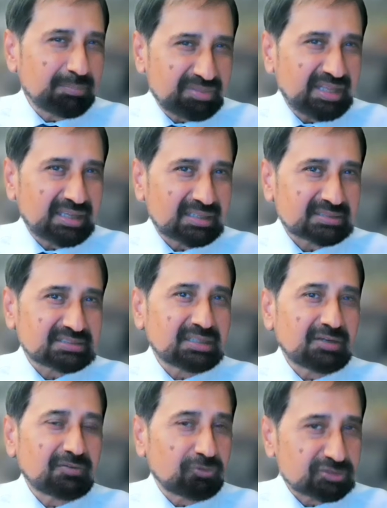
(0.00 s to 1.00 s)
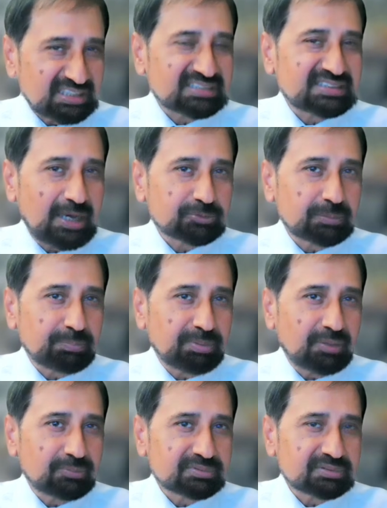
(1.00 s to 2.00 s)
things for
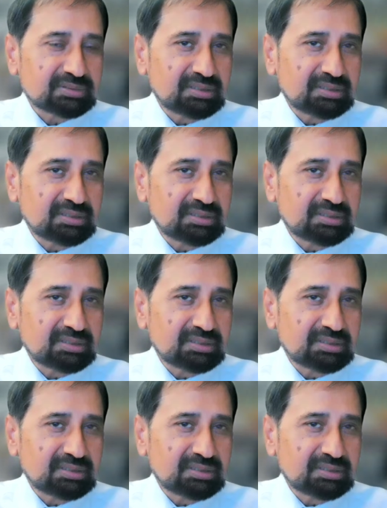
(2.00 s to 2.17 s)
£6,000.